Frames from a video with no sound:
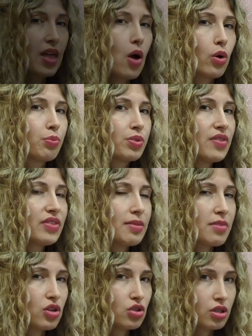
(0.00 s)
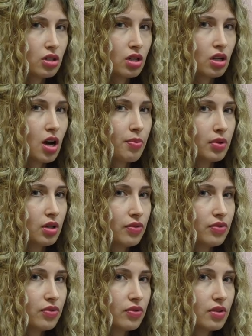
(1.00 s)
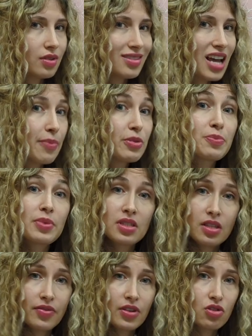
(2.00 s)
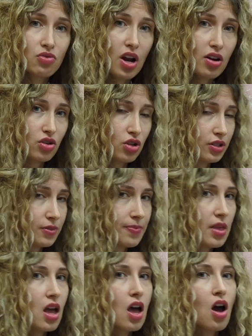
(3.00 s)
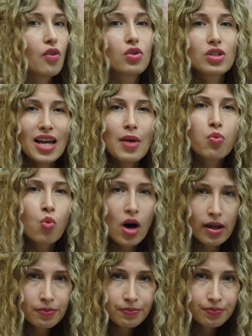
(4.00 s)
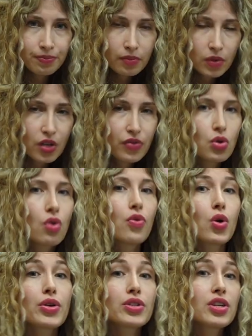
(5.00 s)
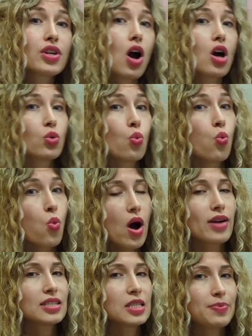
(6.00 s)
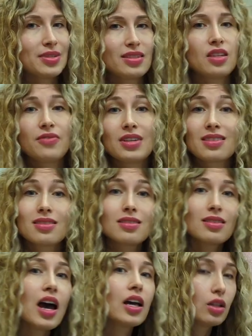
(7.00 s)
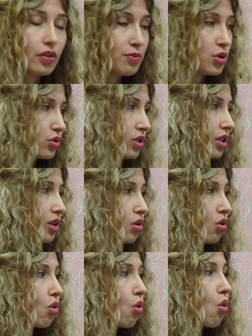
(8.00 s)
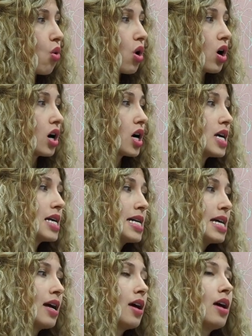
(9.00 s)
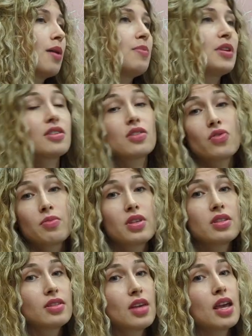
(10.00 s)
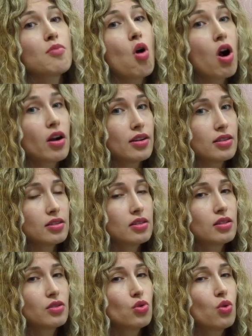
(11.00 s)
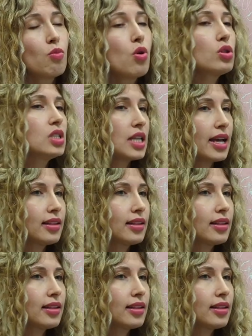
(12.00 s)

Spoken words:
Now, I'll briefly mention a couple of type-specific strategies. For type 1, if you're focusing on one specific style of music or pieces from the same artist, you're most